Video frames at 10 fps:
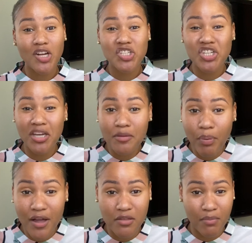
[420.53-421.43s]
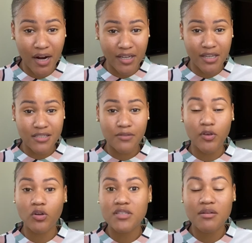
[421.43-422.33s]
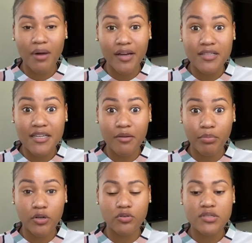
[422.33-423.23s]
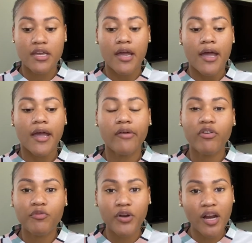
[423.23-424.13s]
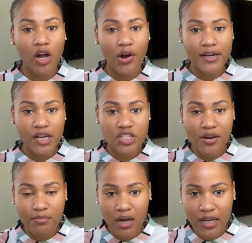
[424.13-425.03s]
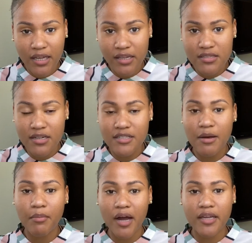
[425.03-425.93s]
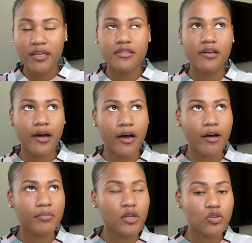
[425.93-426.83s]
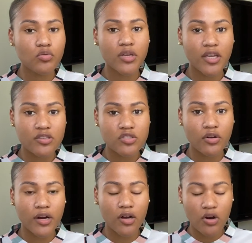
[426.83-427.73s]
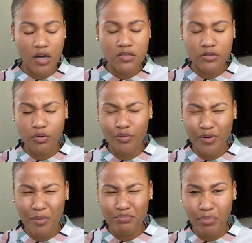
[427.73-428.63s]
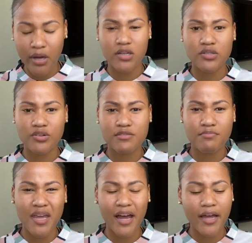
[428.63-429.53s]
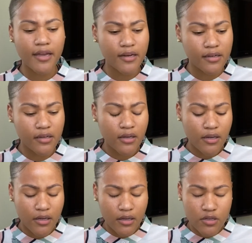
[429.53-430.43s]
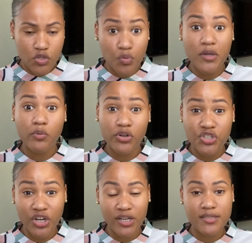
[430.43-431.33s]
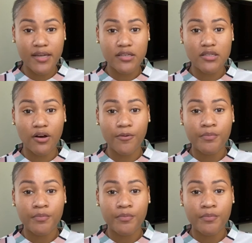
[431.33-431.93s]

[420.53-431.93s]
cheaper at the market if you go to the market to get produce. If you're for the Coronation Market, there's a market in New Kingston across the road from Pegasus behind Sweetwood Jerk Center.